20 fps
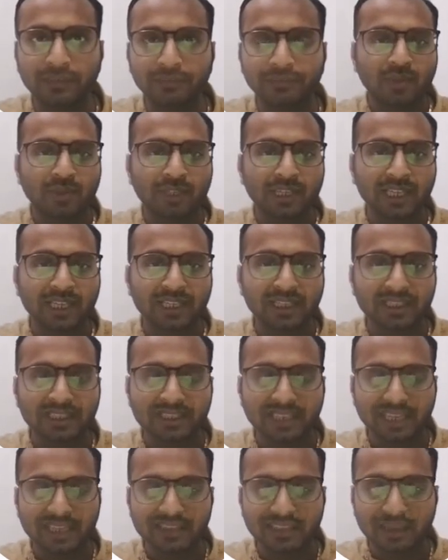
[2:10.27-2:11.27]
So here in
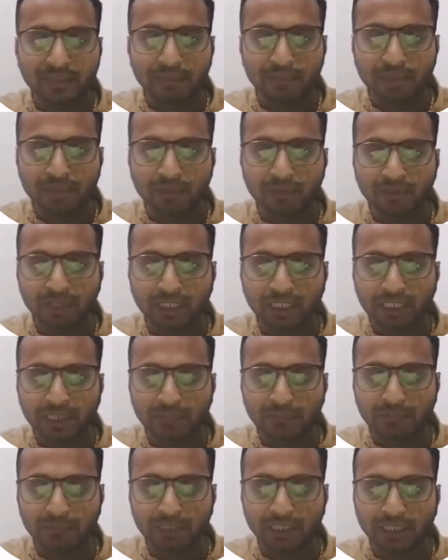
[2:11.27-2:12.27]
this example we
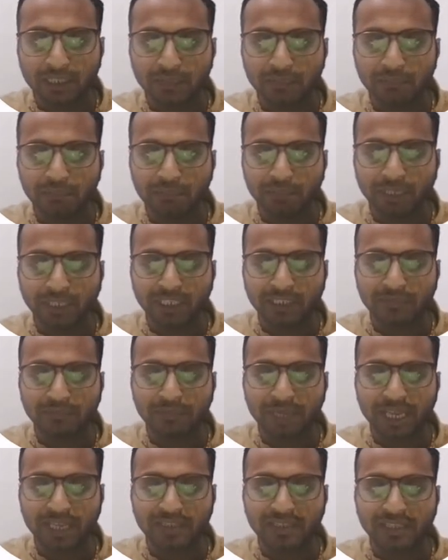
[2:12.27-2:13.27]
keep the product
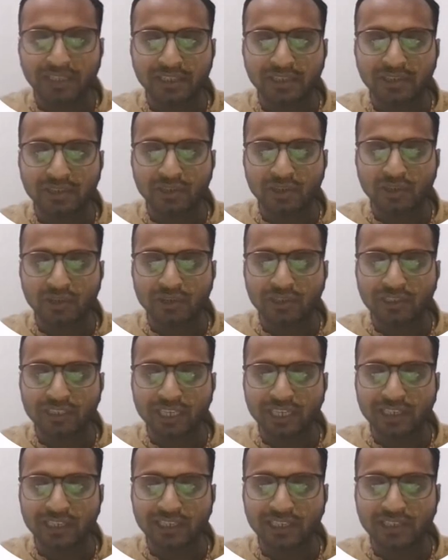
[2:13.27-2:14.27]
price as
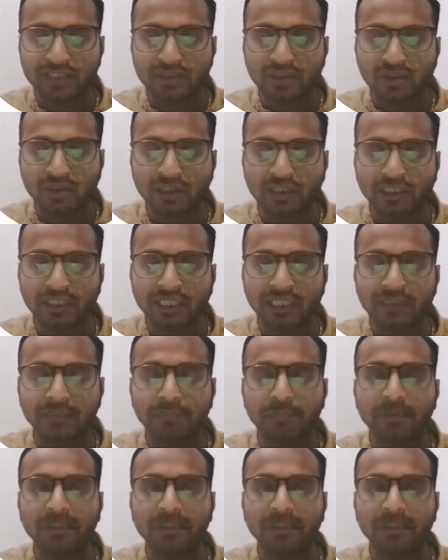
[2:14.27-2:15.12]
constant as $10,